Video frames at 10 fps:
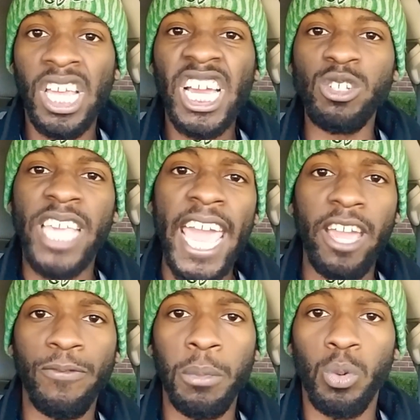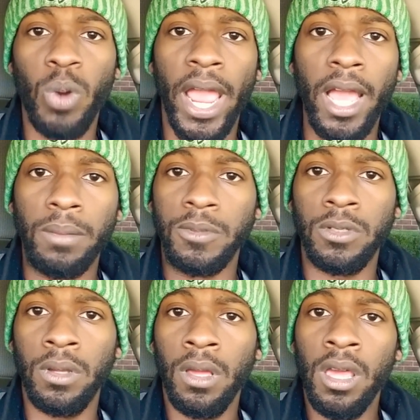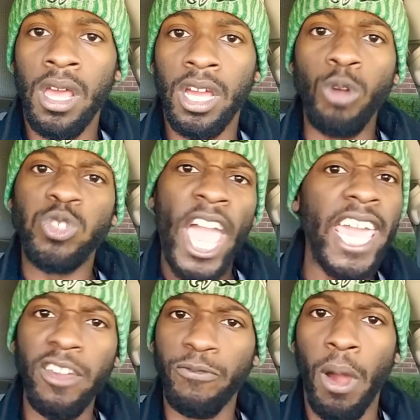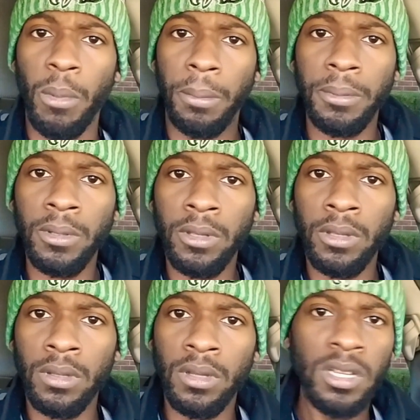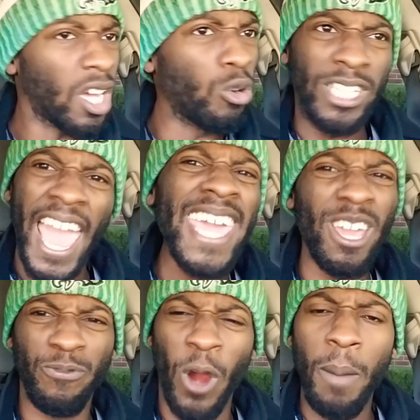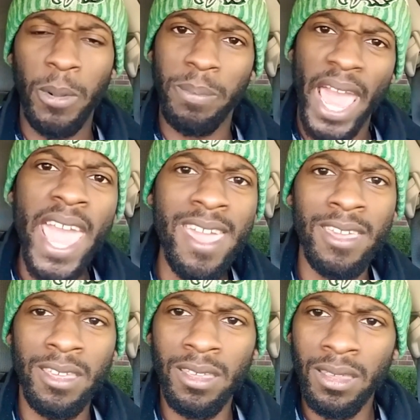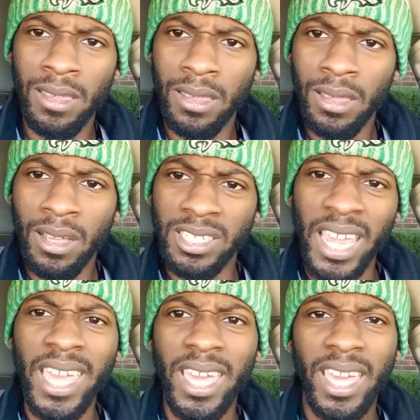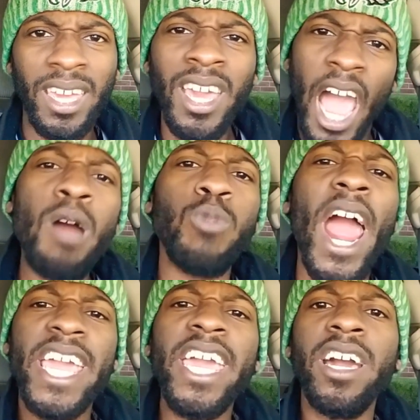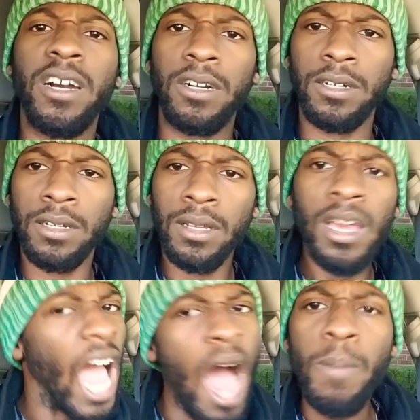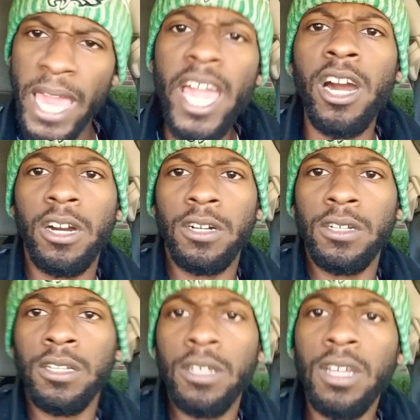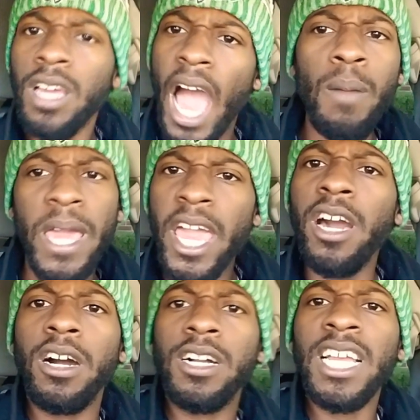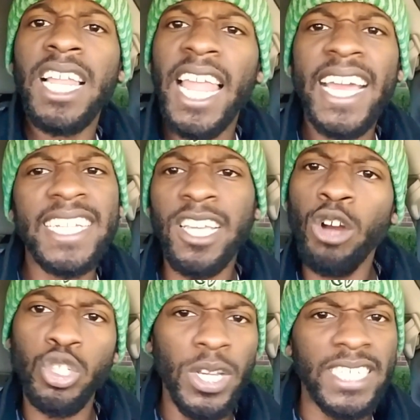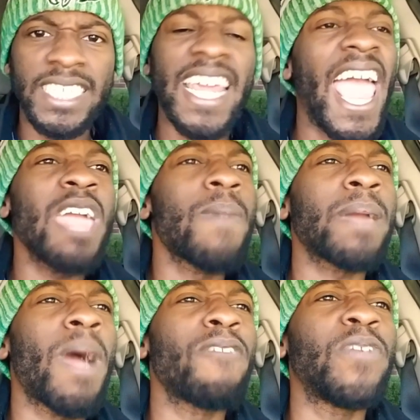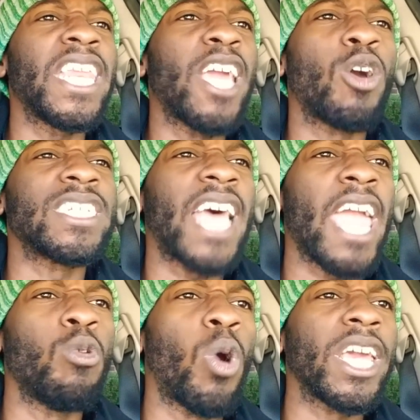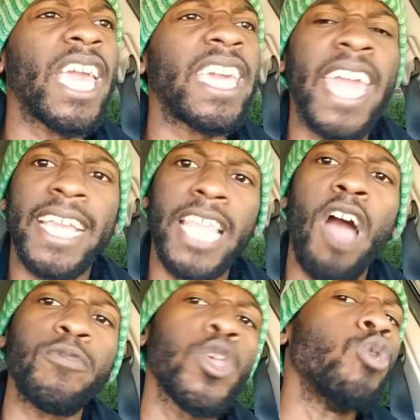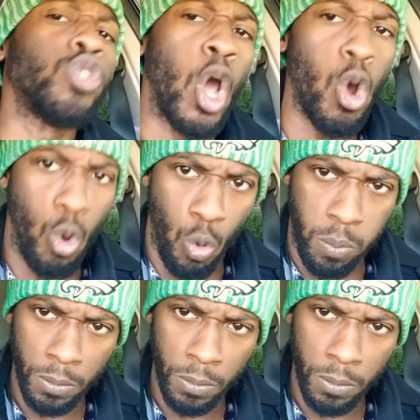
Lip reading: Go take it from the Rams. Go take it from them. Go take it from them, man. Gee, I'm right here. I'm here. I'm here. Like I told you yesterday, I ain't make my video because I ain't want to get kicked off YouTube.